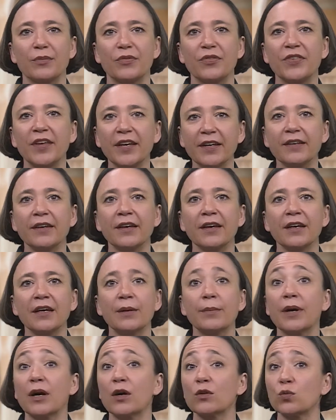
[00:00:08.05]
thinking
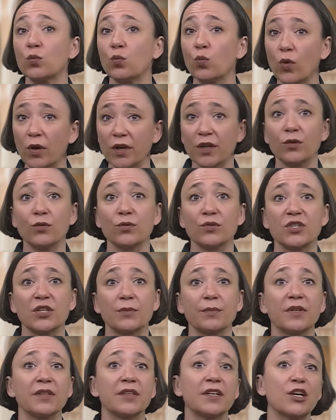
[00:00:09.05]
about what a good
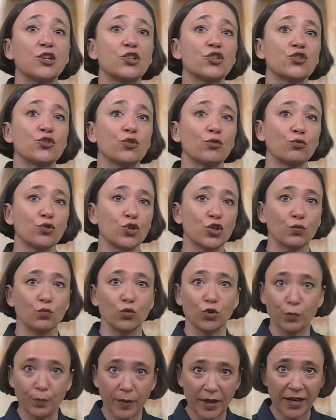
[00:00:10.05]
segmentation solution
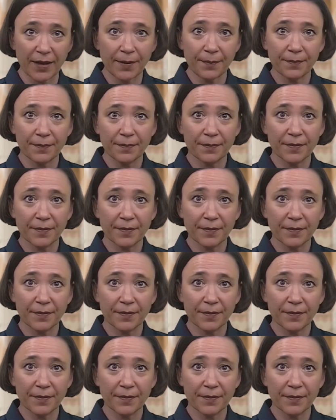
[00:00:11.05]
would be